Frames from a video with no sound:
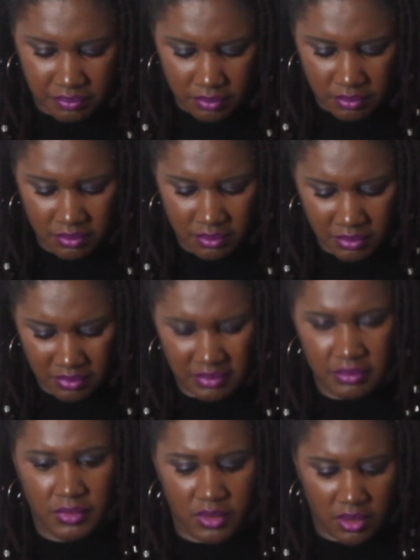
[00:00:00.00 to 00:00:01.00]

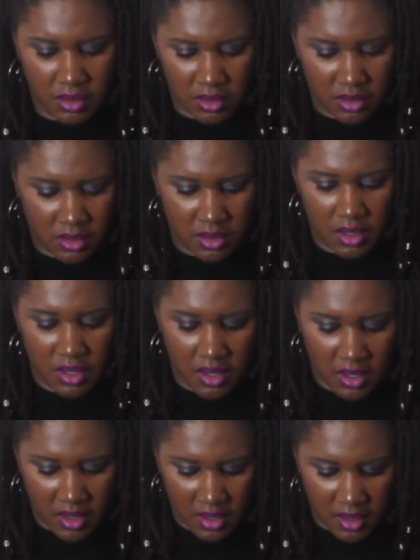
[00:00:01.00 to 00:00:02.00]

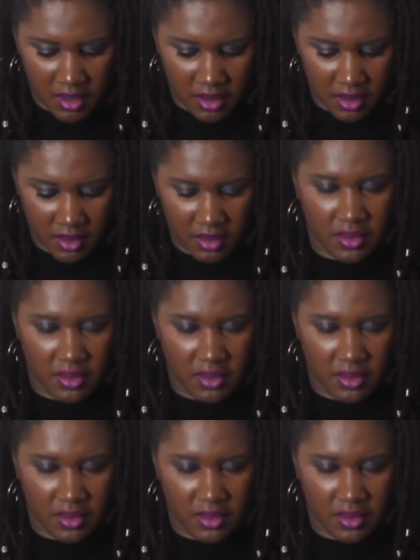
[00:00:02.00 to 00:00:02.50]
Nobody speaks.